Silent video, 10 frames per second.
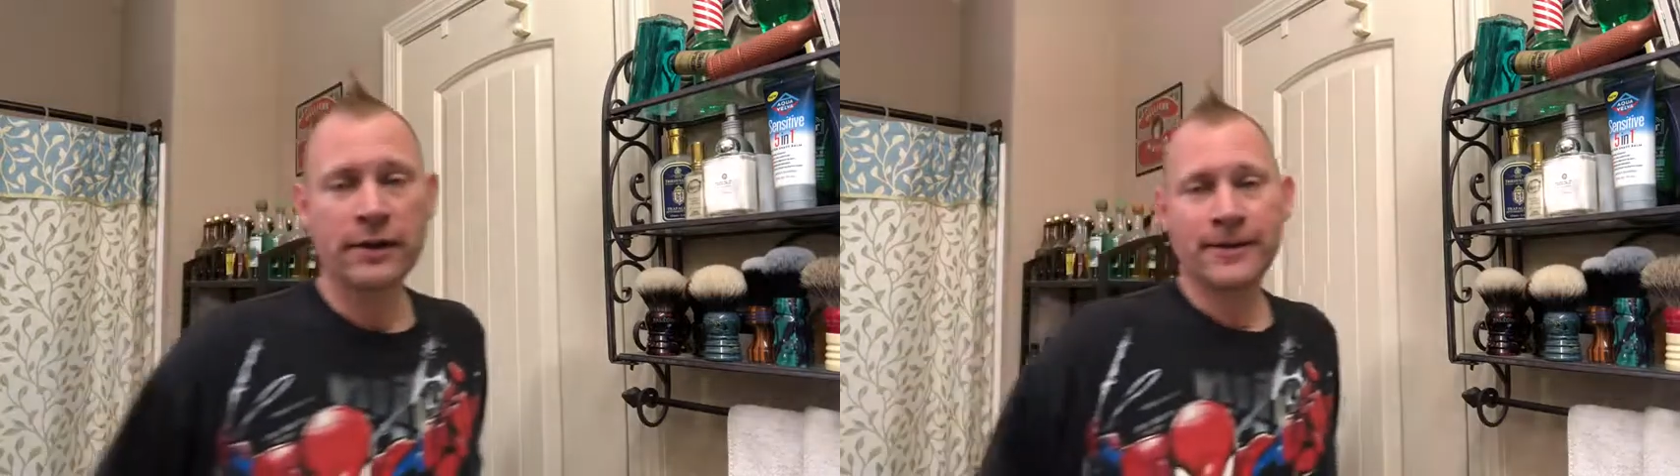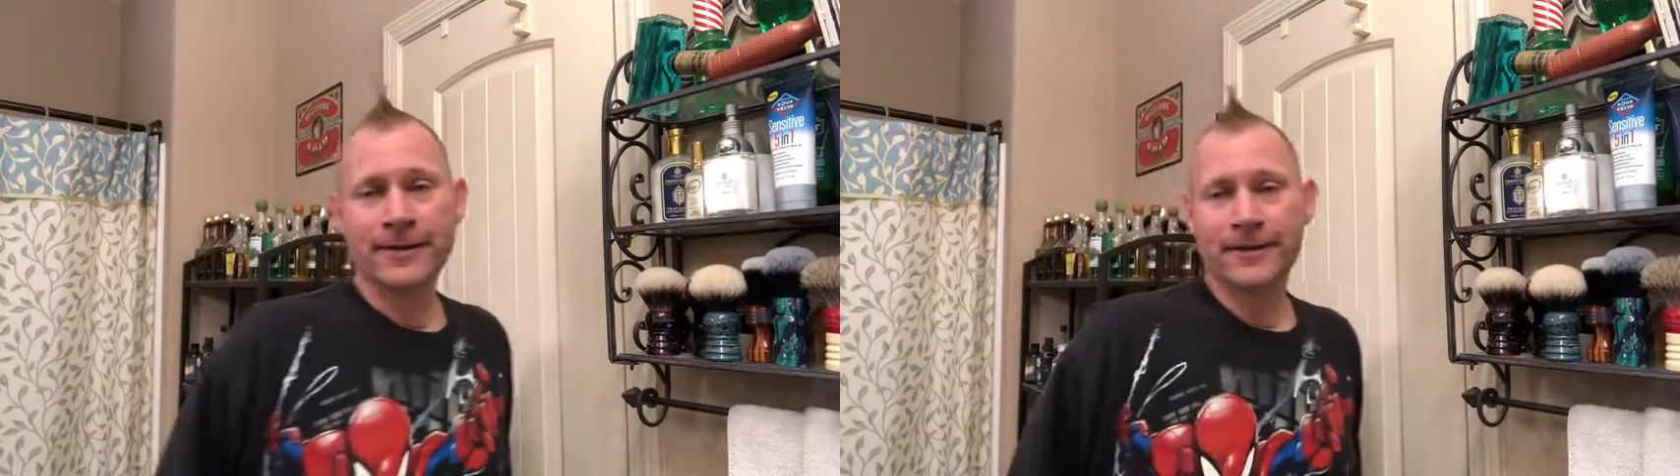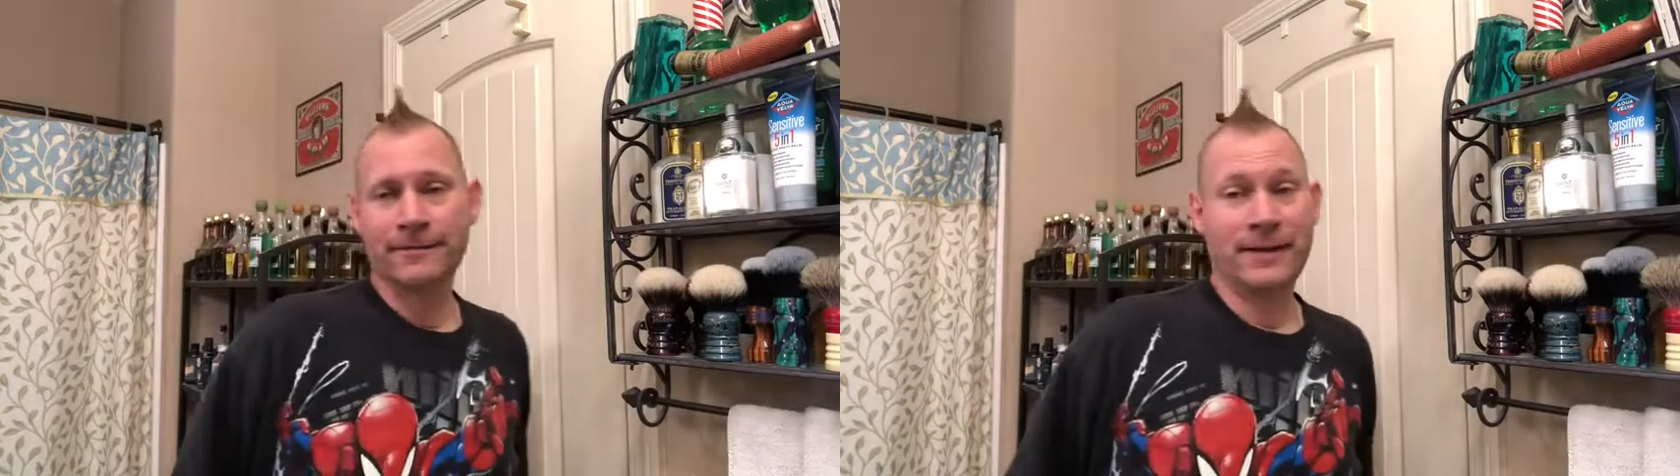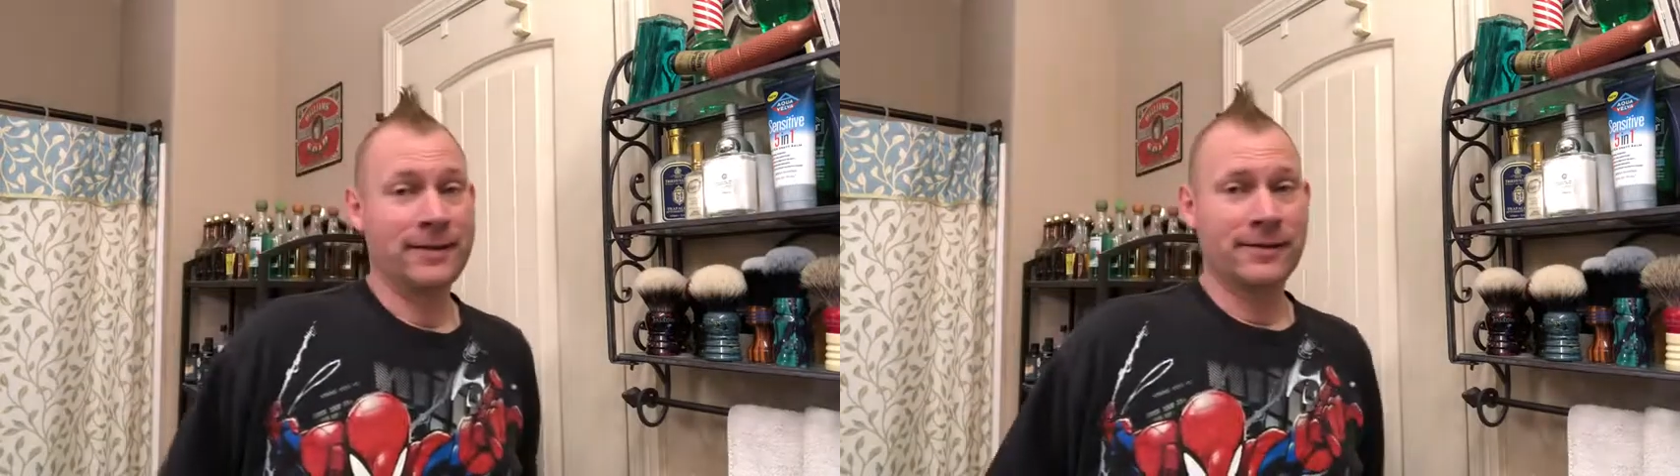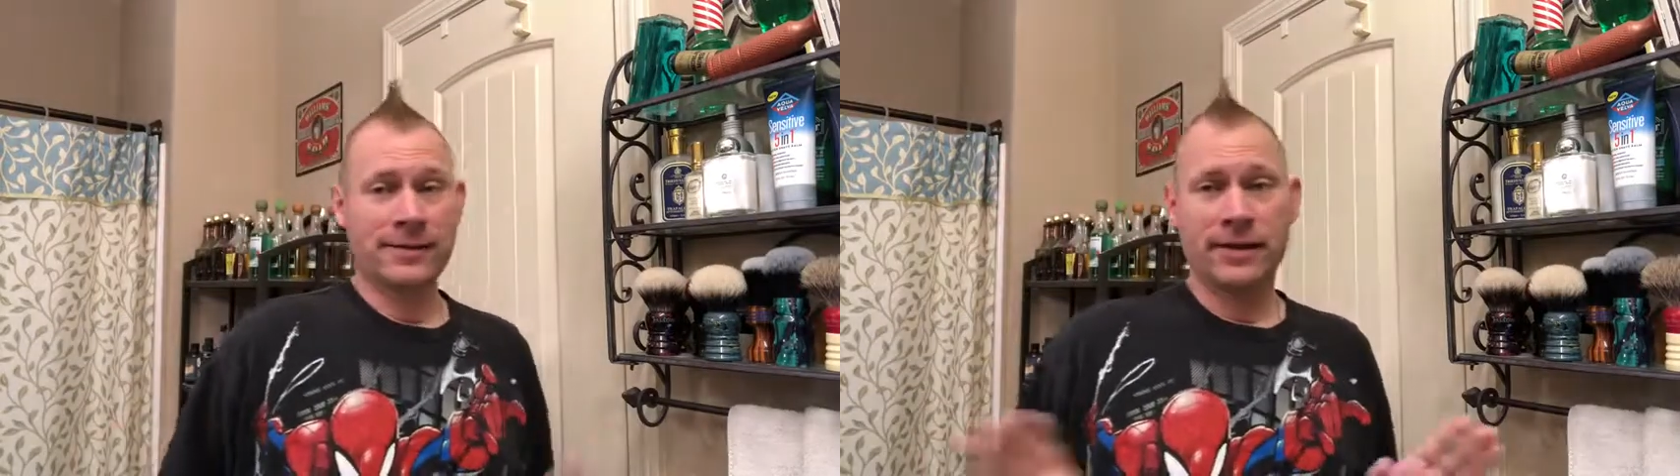And
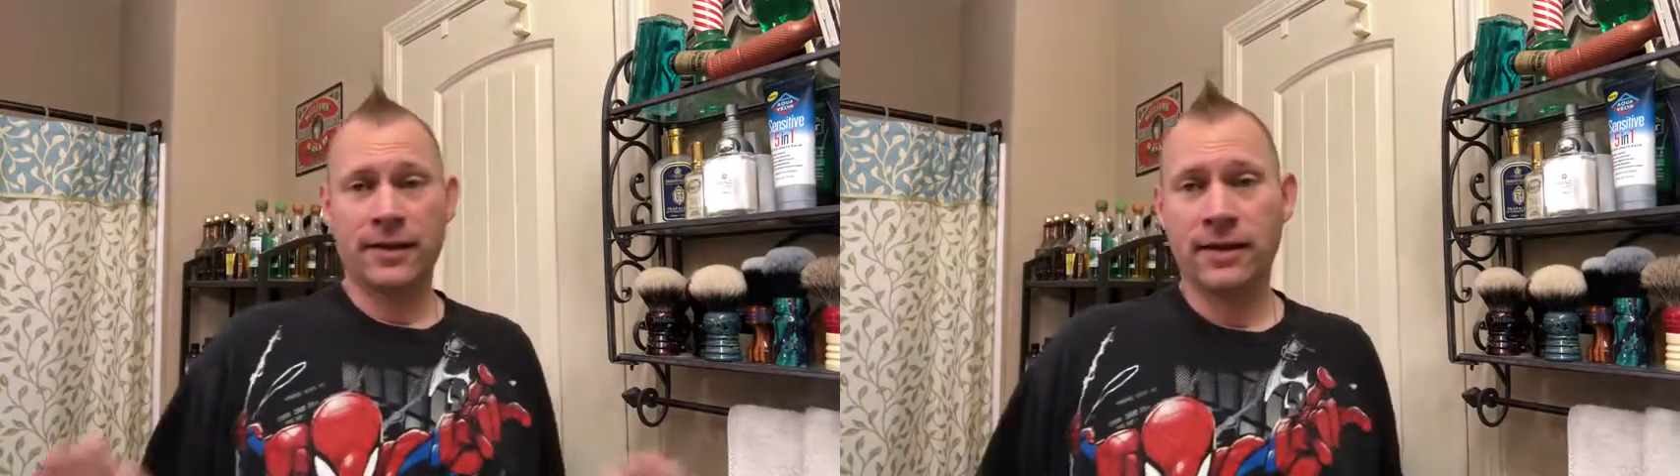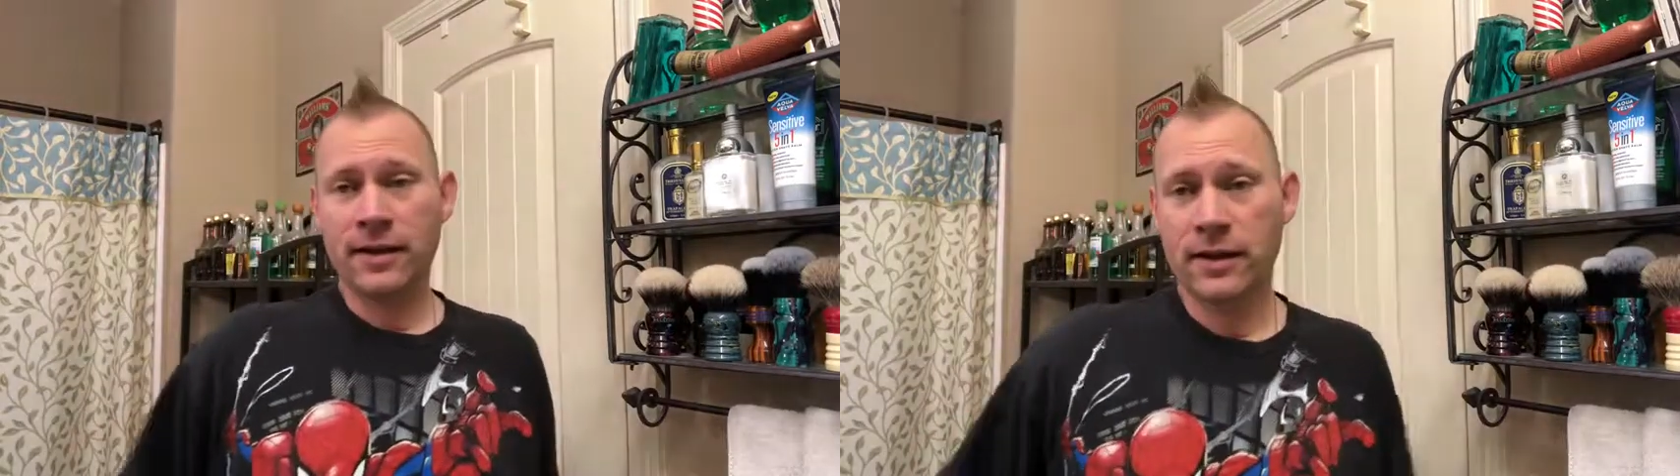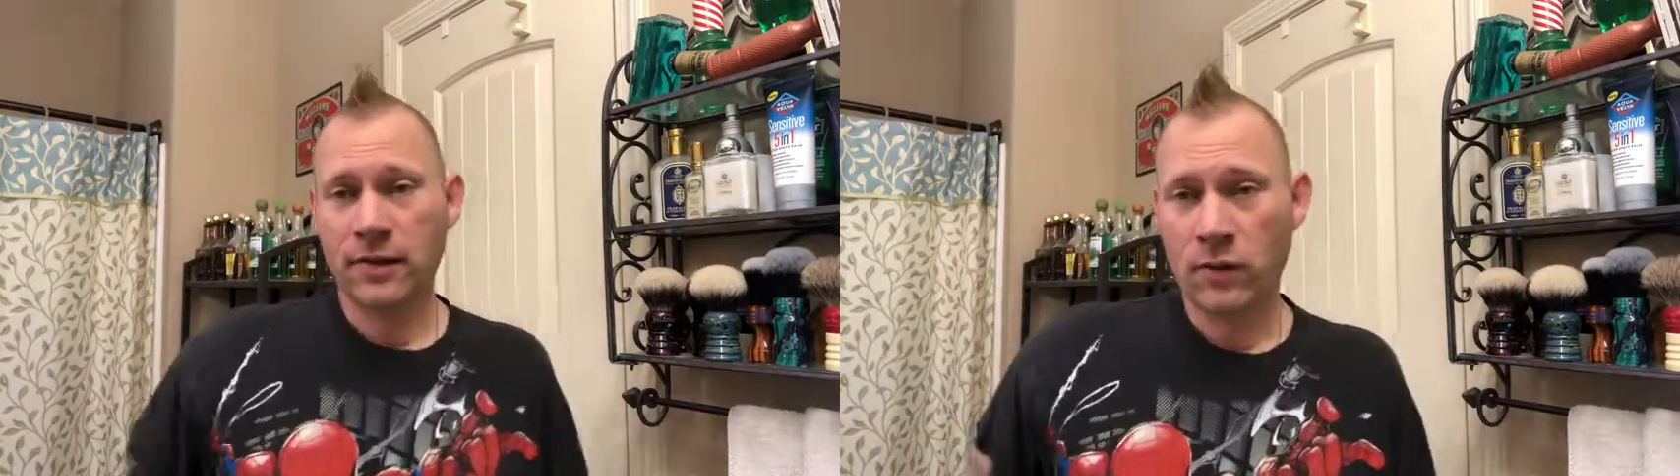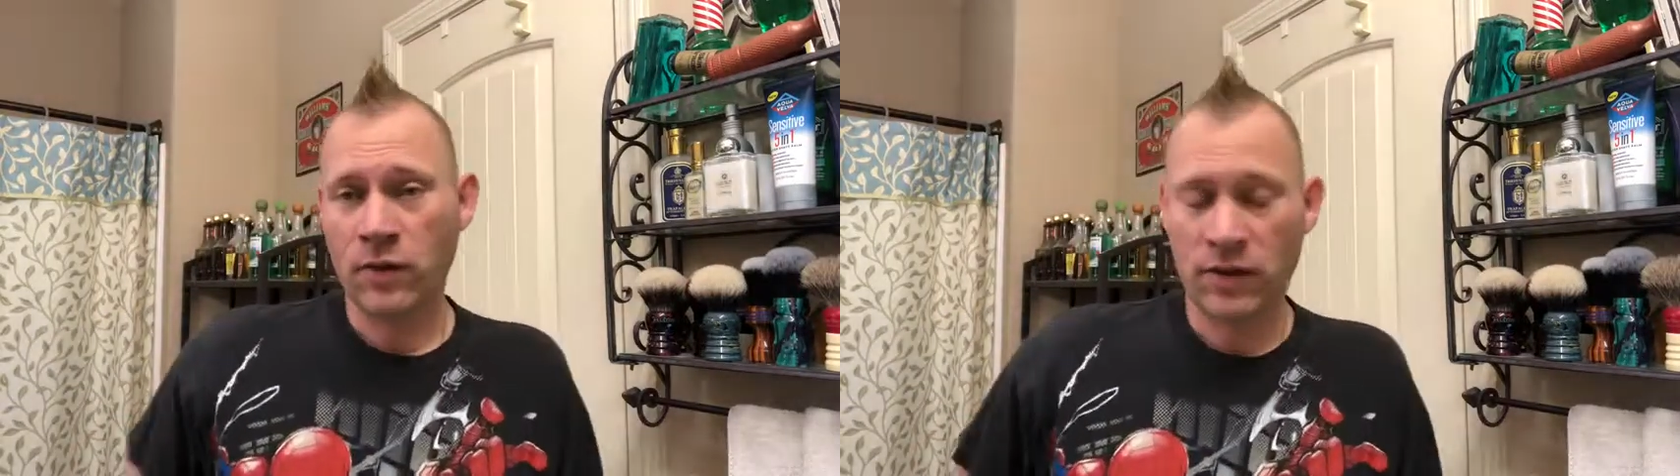I'll say that